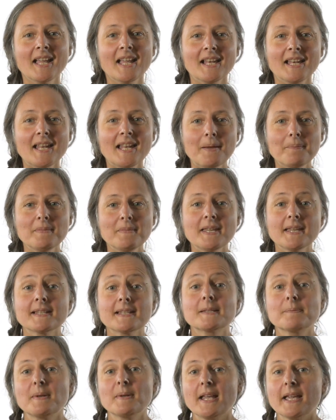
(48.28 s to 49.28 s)
Let me
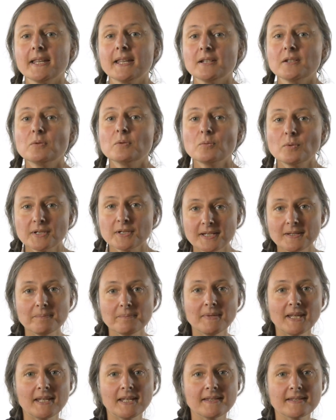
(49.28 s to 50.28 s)
explain what it
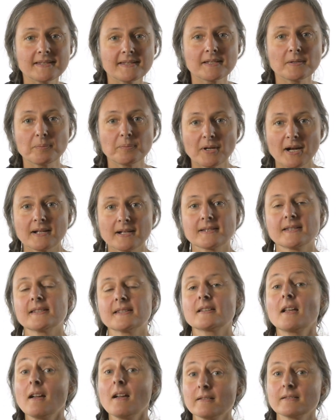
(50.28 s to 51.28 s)
means to
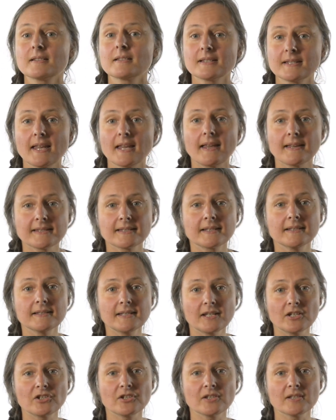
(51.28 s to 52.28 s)
practice under test
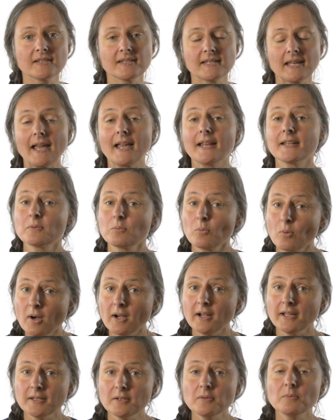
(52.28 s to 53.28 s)
conditions and
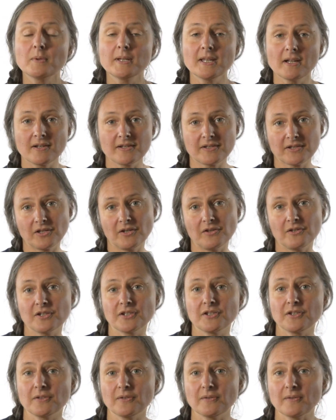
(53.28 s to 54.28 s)
why we ask you to
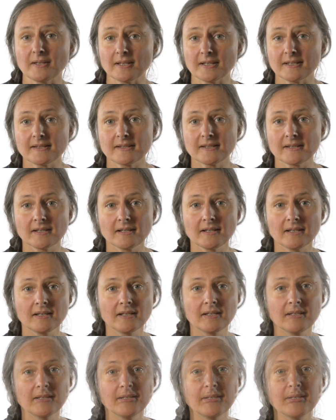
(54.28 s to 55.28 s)
do that.
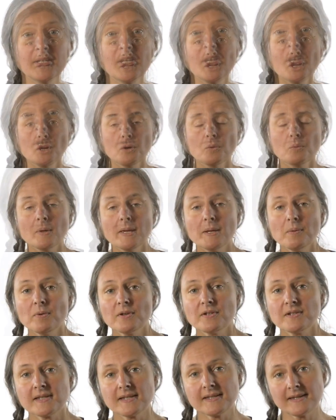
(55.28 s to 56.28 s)
We
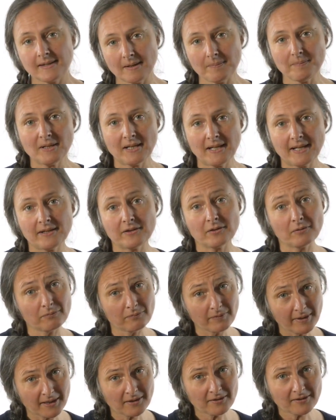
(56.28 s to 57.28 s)
want to simulate the
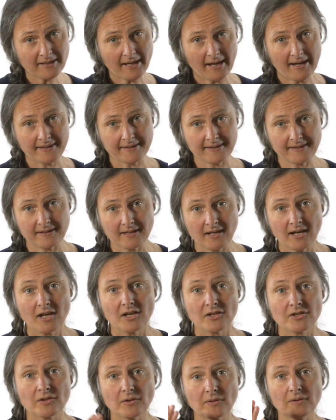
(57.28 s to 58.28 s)
real test
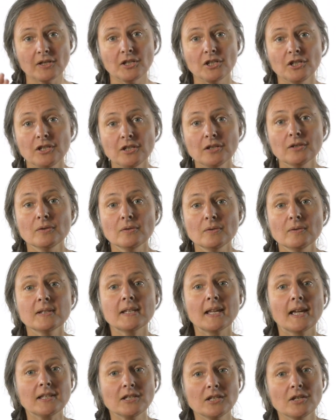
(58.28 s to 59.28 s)
so that you
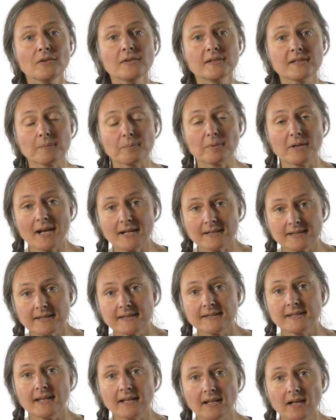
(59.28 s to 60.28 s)
get used to
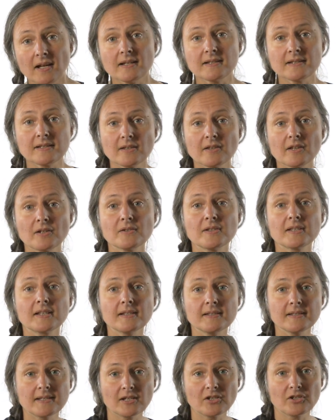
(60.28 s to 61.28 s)
practicing under those
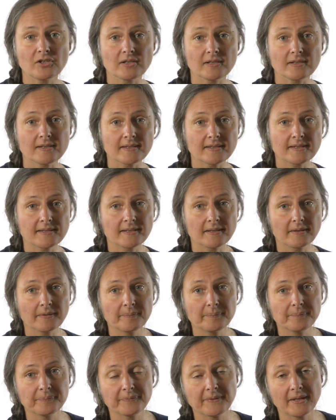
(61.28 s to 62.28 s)
conditions.
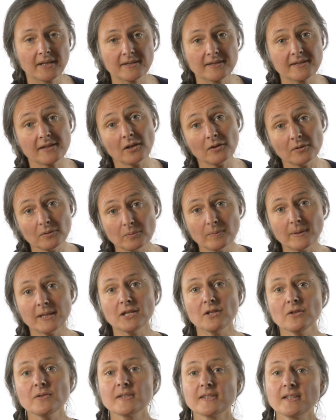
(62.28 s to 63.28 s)
So we
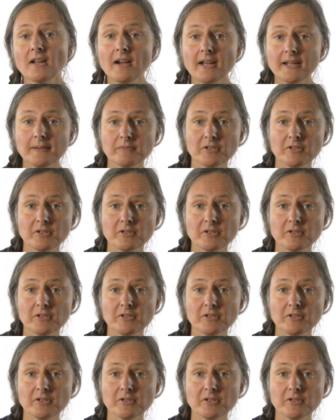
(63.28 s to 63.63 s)
use time